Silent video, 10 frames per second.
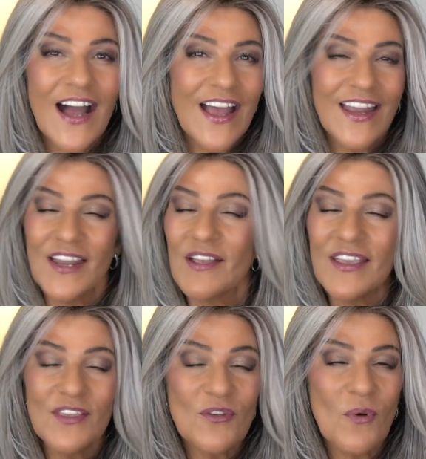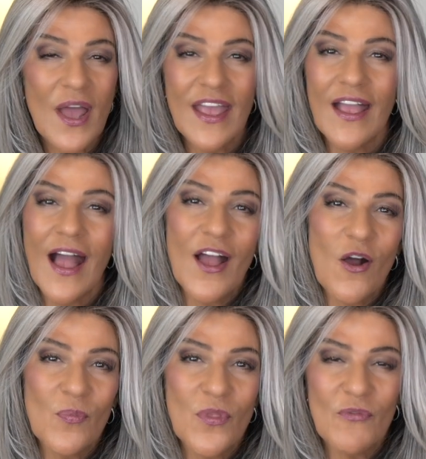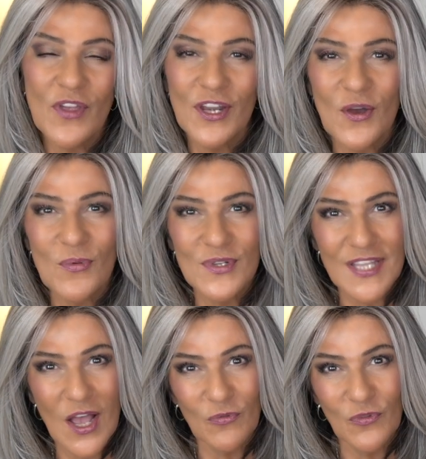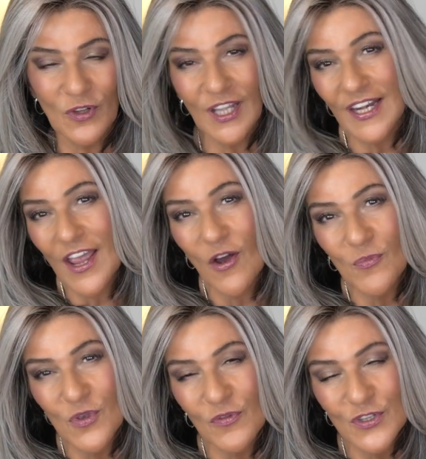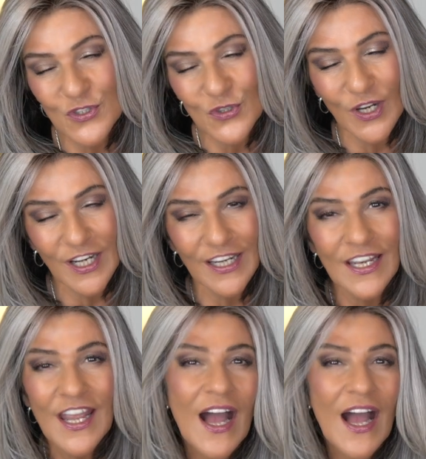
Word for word: And either way, I hope the video was helpful and I hope you've enjoyed it.